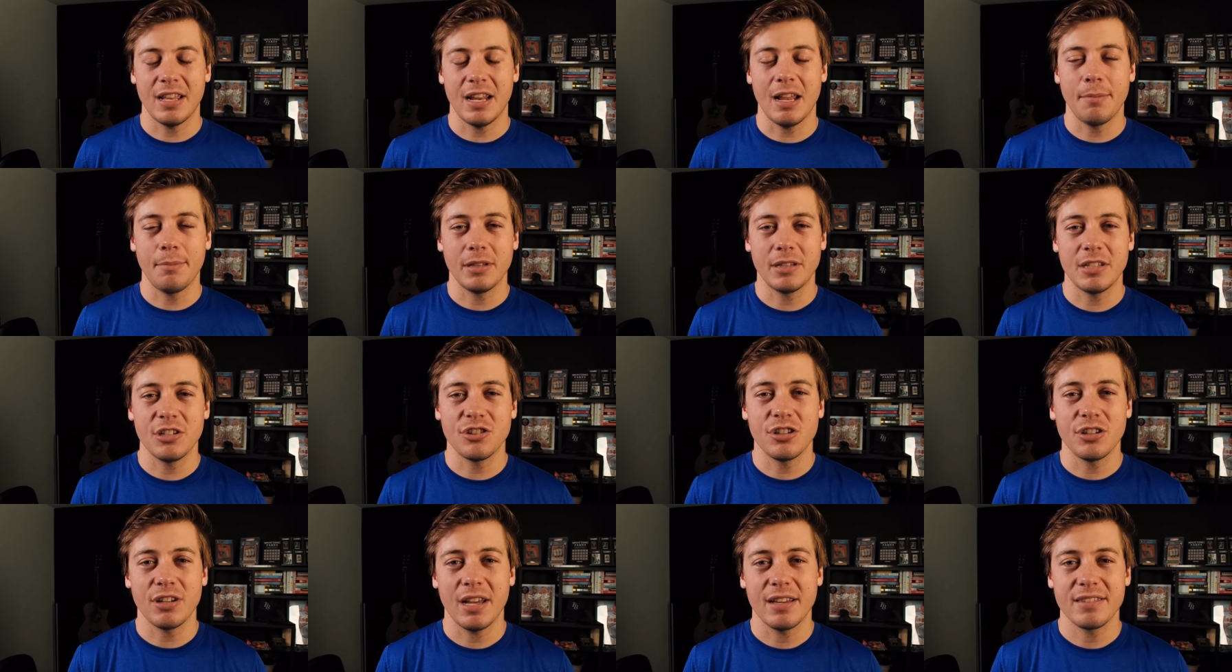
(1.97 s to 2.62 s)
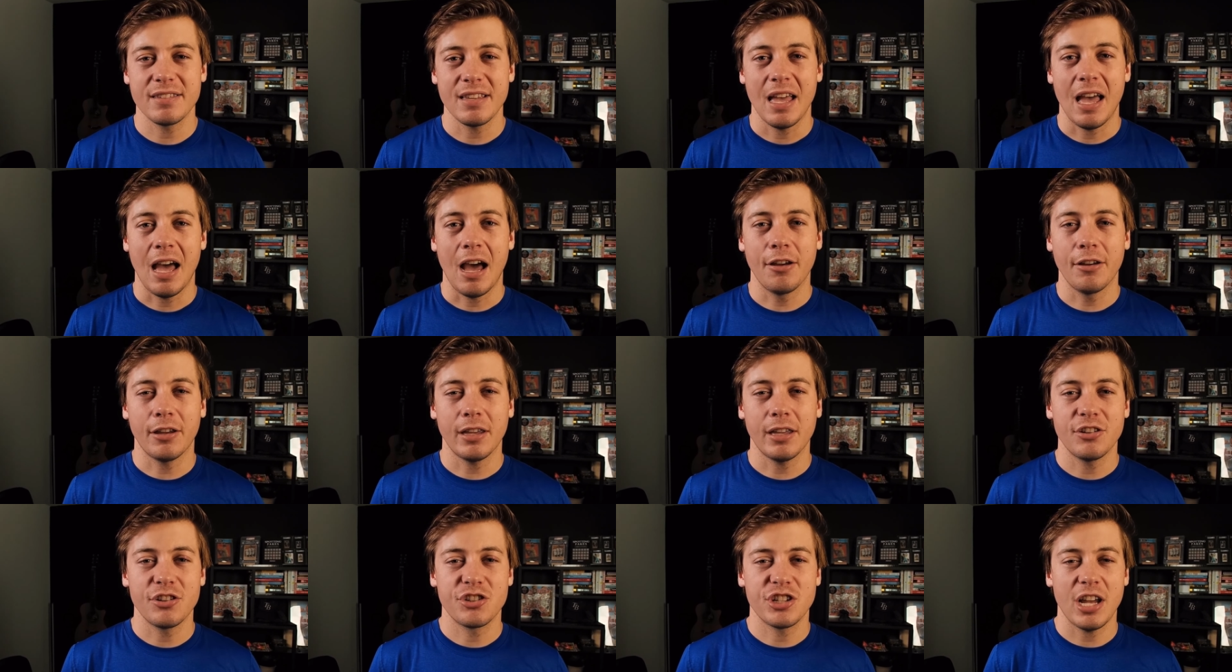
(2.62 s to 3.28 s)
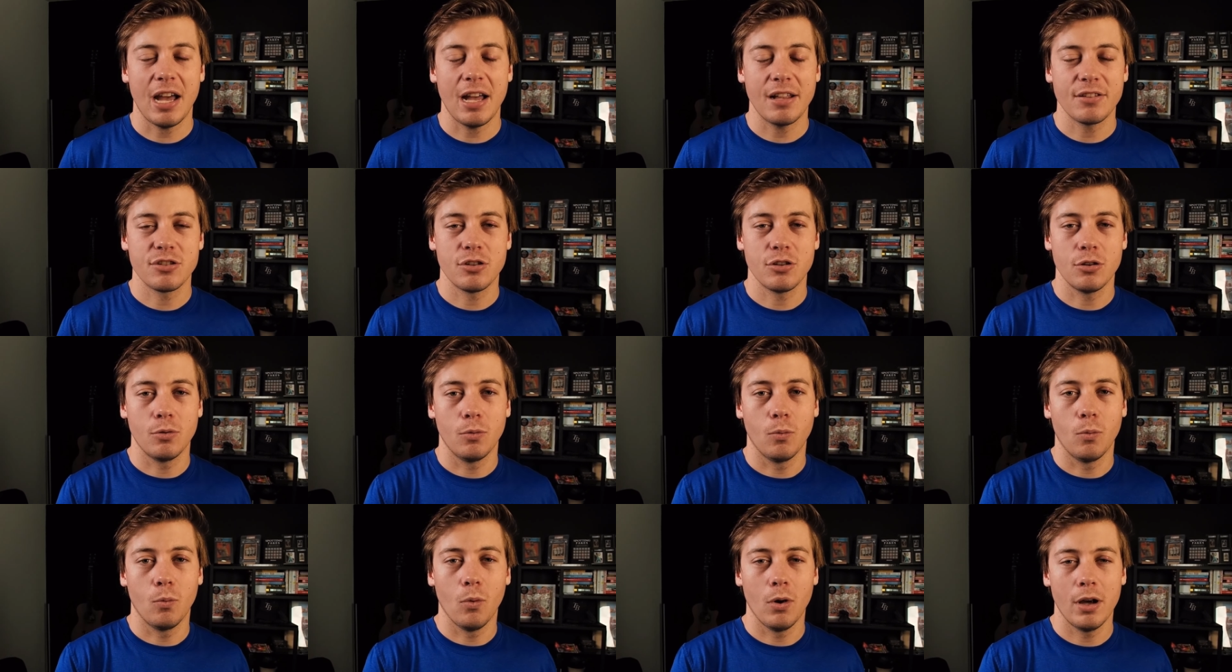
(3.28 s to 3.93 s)
Today, I'll be teaching you guys how you can chat
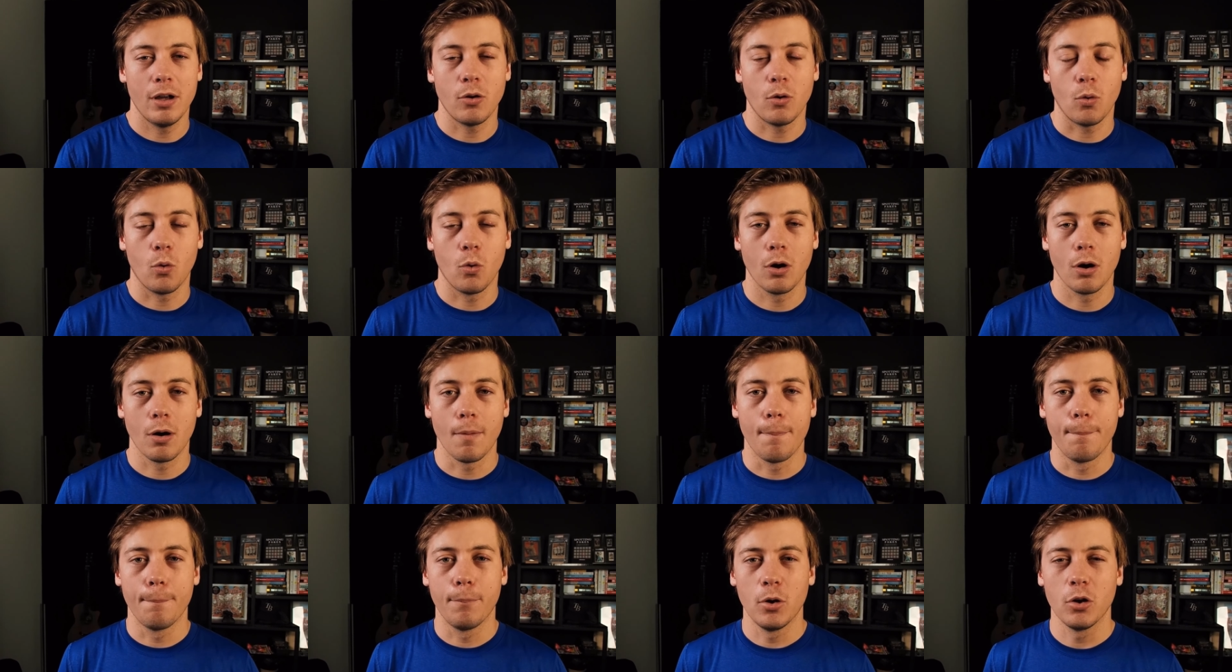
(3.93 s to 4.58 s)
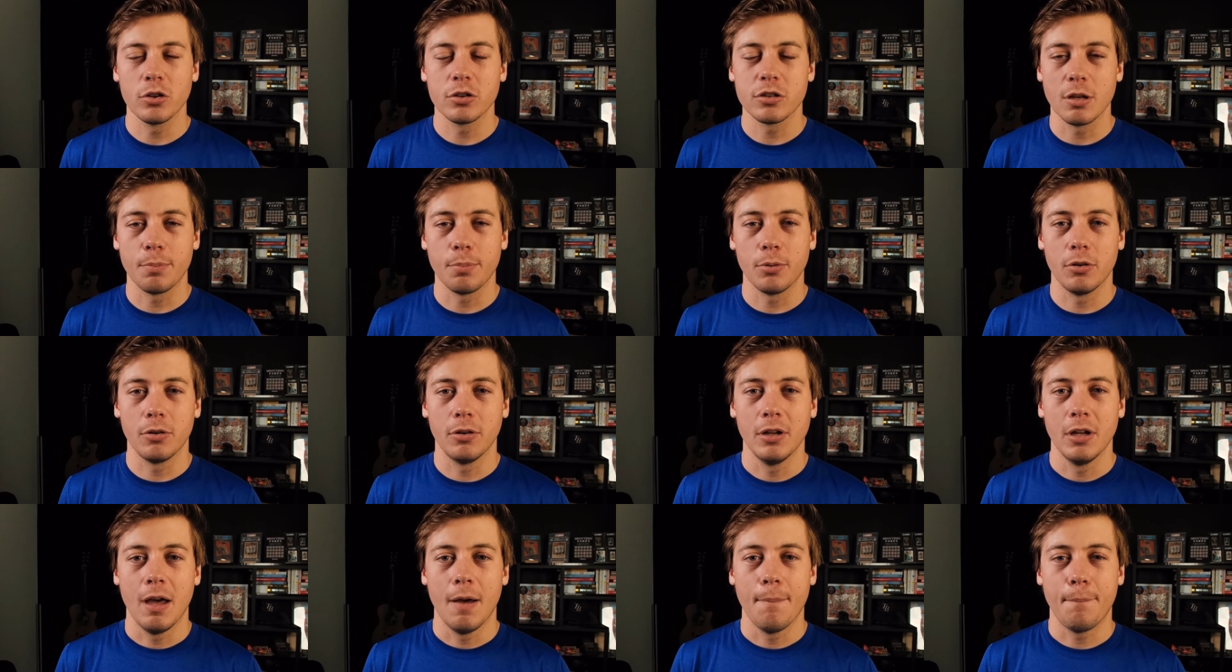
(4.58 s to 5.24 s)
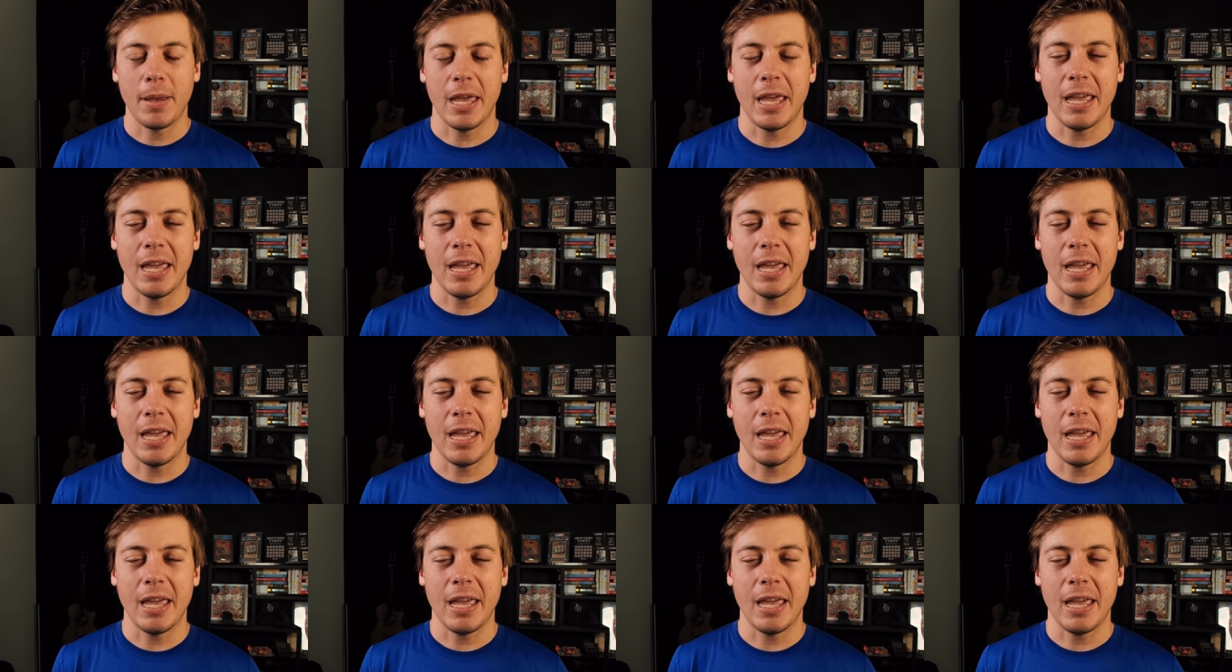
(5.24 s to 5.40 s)
to one or multiple